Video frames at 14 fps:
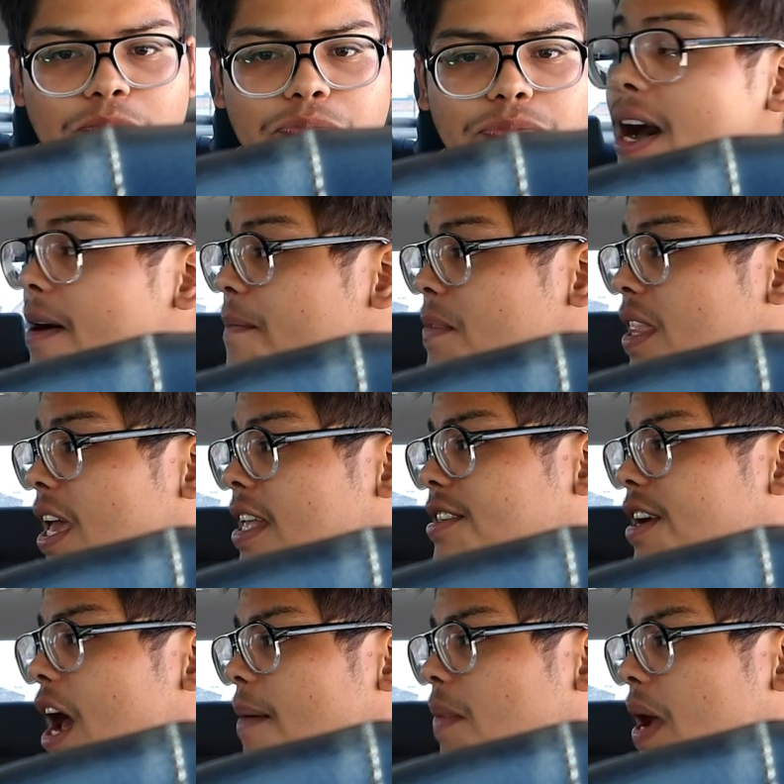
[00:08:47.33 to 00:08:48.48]
But it's
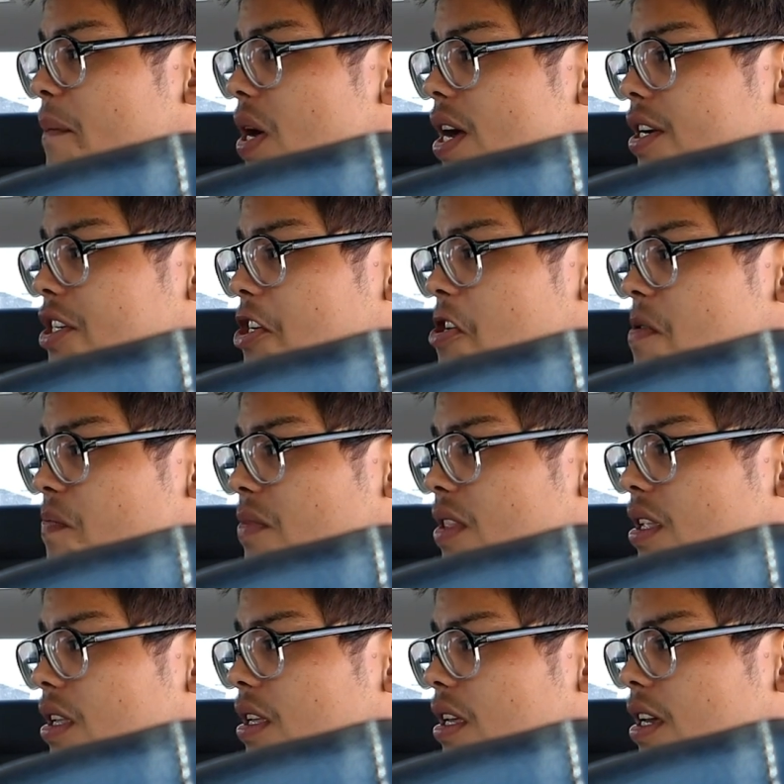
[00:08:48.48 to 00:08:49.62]
not by much.
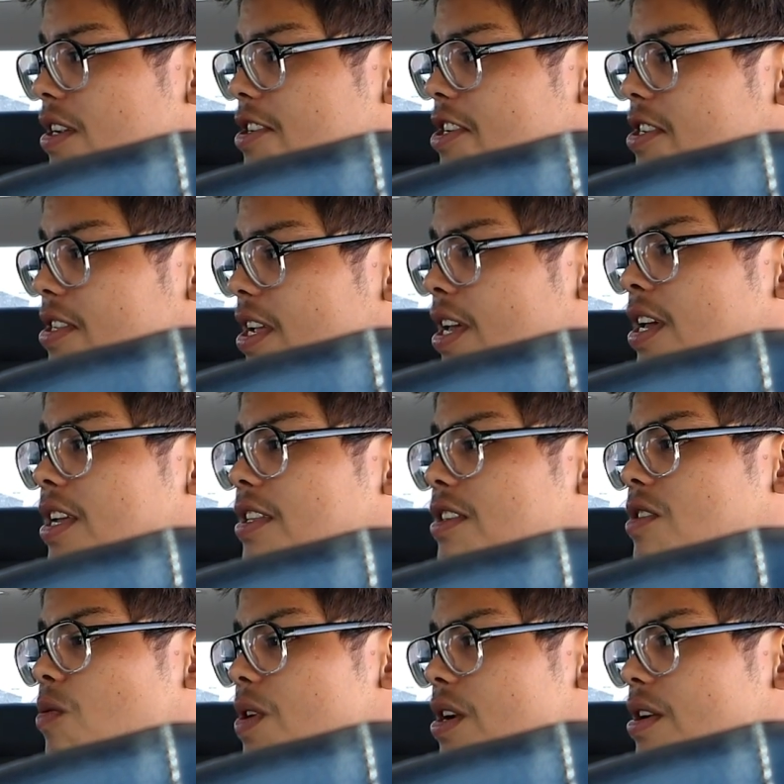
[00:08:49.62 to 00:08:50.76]
It's just a hint
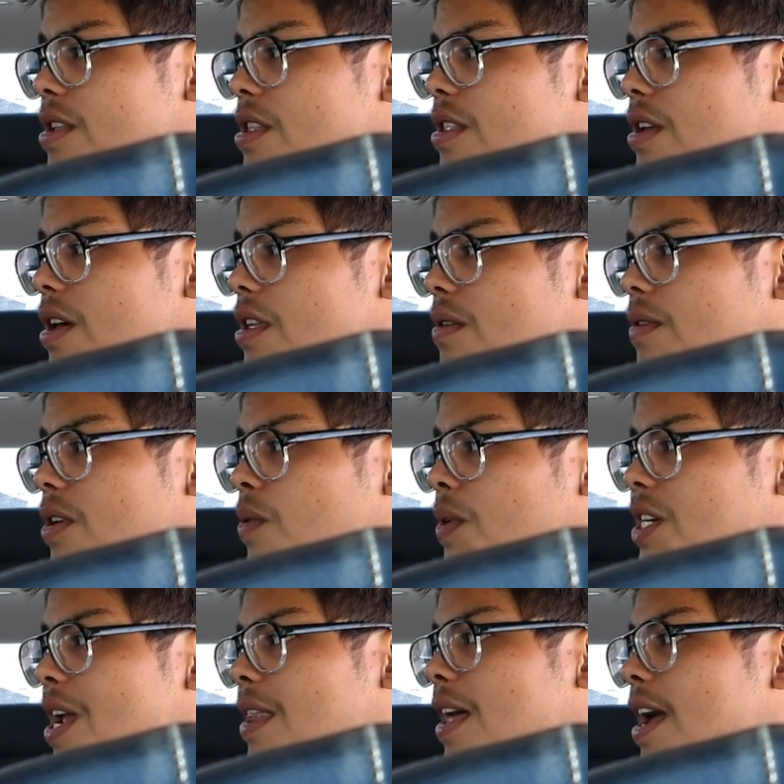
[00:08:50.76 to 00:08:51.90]
sweeter than the other one,
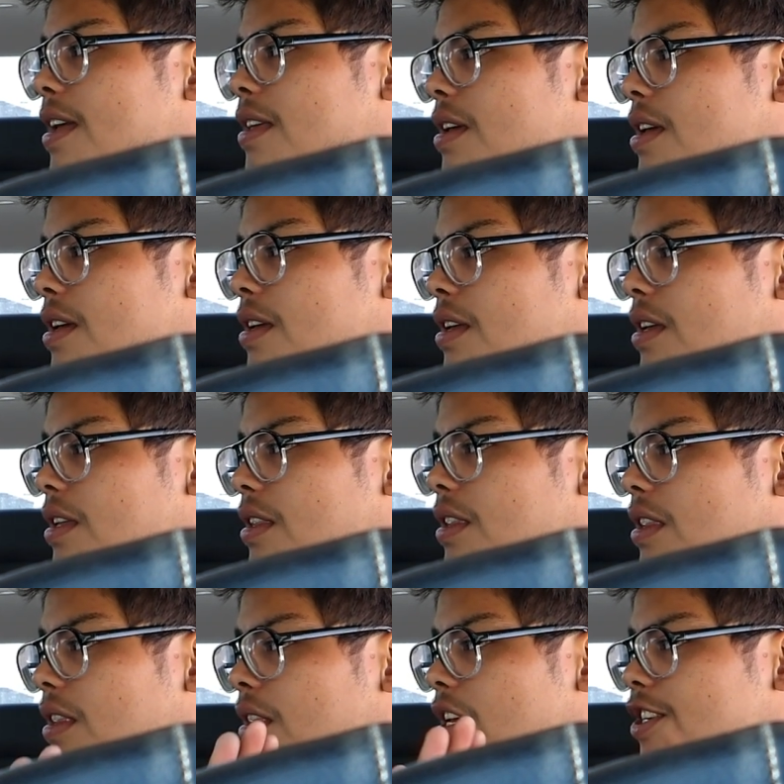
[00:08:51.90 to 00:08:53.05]
which I like.
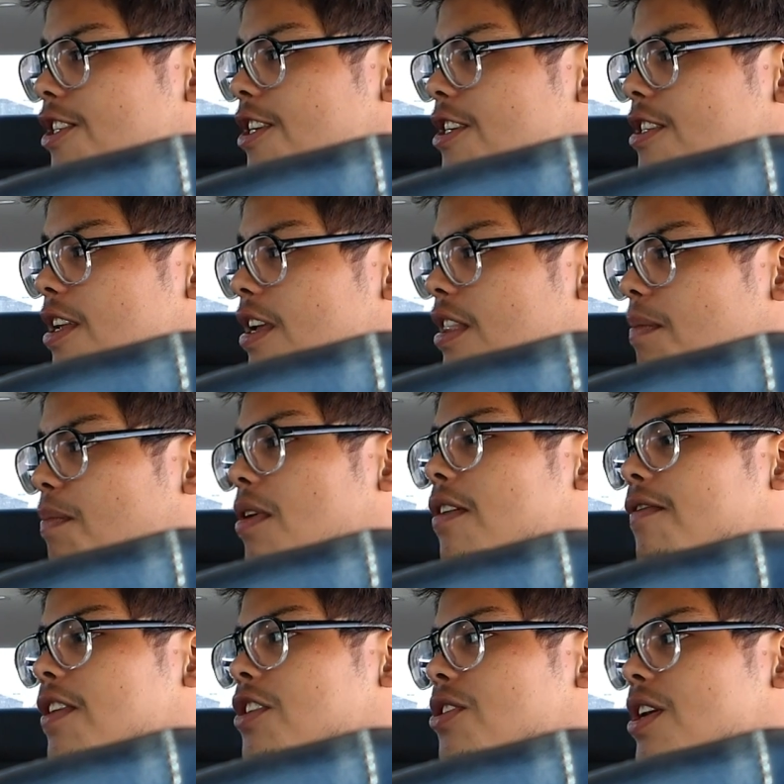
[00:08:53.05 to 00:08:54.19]
This is like the
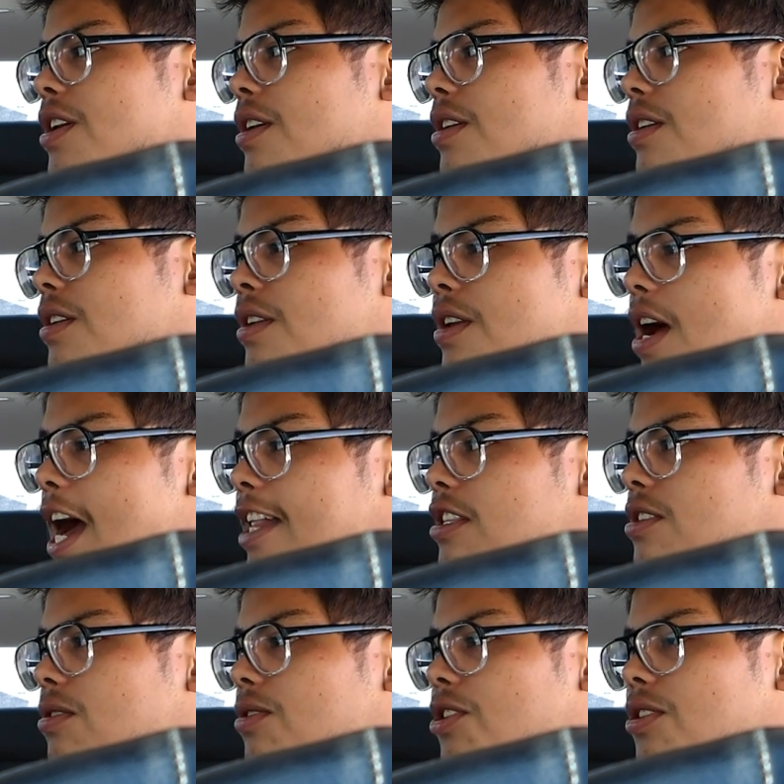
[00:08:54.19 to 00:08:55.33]
perfect drink. Not
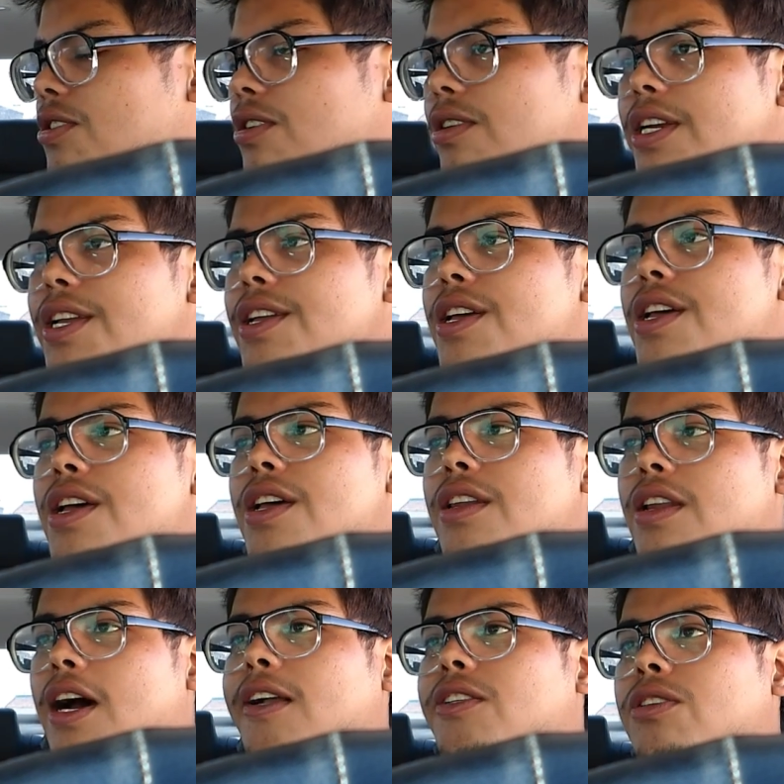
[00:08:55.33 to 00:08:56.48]
too sugary,
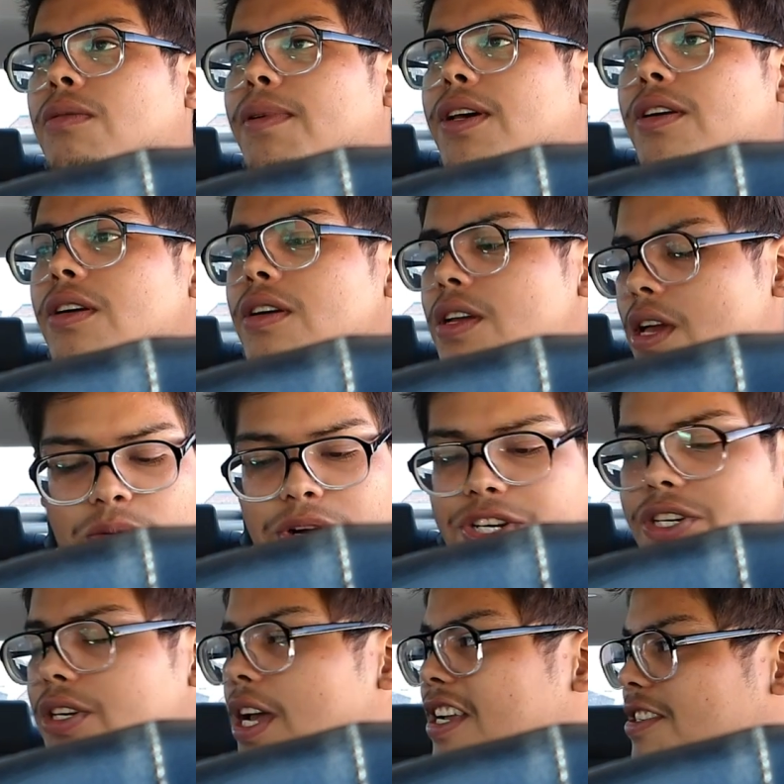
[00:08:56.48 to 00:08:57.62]
not too bitter,
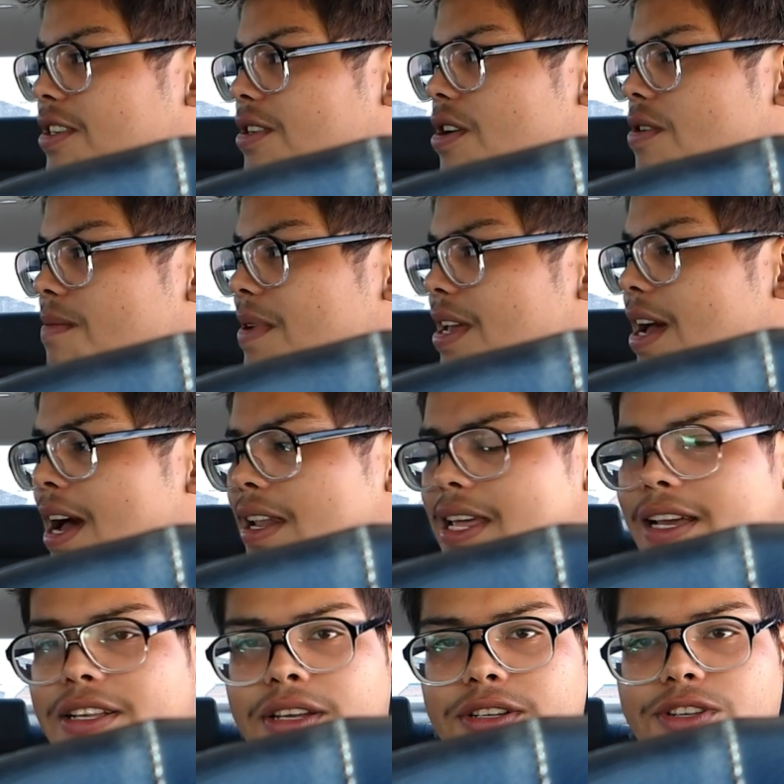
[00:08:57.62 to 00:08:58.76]
which, as you know me, I
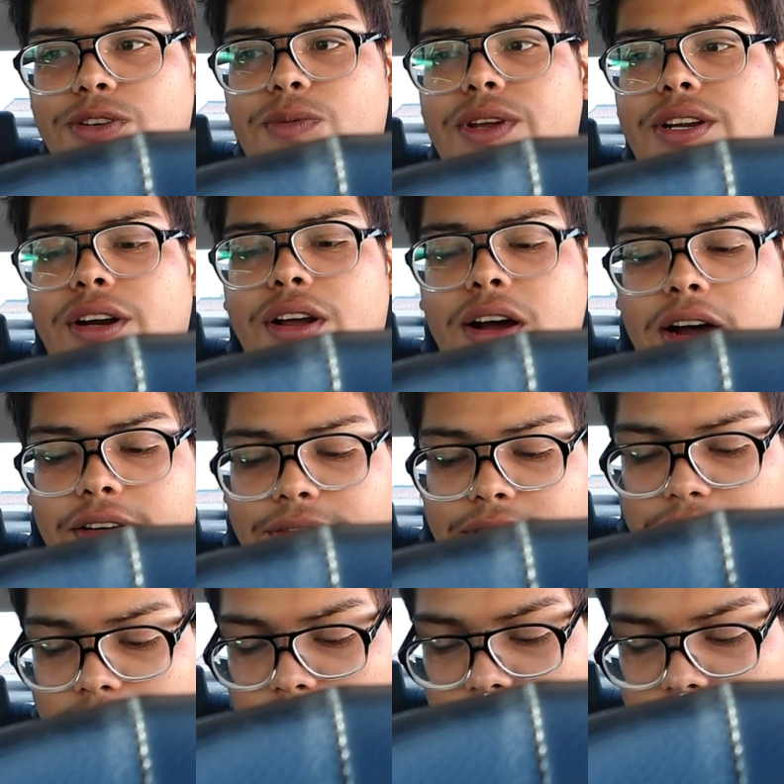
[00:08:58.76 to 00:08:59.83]
like a sweeter coffee.